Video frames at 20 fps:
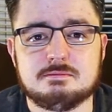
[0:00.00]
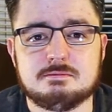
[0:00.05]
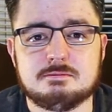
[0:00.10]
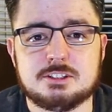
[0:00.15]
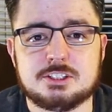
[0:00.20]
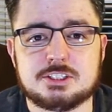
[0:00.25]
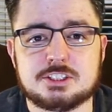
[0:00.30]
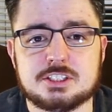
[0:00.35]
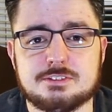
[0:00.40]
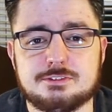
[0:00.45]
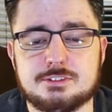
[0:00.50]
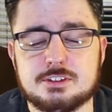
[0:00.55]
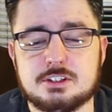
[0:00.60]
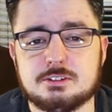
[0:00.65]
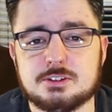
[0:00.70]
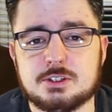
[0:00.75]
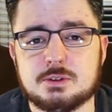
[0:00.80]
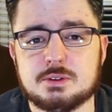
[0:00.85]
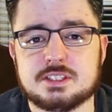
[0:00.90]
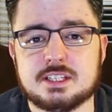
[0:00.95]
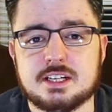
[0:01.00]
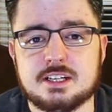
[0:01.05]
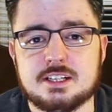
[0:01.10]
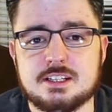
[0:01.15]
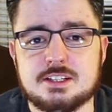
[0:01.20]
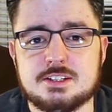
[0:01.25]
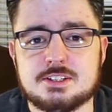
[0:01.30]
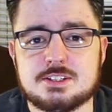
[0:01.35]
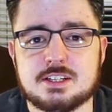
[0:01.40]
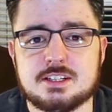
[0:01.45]
which, if you don't know what that
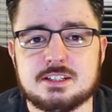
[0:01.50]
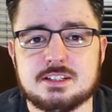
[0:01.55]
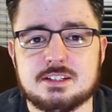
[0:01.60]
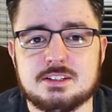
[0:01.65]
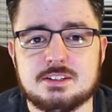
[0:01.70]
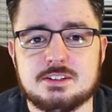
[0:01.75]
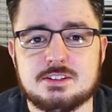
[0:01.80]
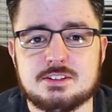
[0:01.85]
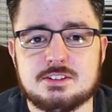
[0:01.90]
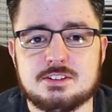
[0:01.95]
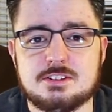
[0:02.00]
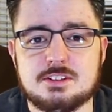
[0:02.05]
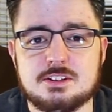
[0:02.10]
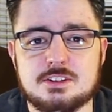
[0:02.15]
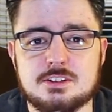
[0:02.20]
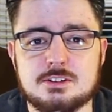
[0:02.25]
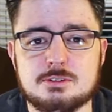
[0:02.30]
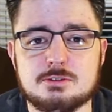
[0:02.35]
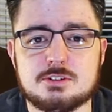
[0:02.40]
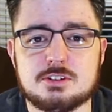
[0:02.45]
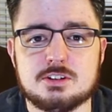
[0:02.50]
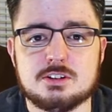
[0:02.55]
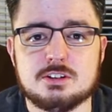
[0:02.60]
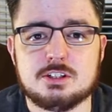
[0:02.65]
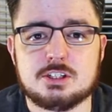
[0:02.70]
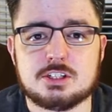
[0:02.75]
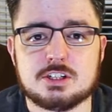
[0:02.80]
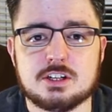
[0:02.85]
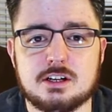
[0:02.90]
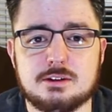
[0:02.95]
is the usage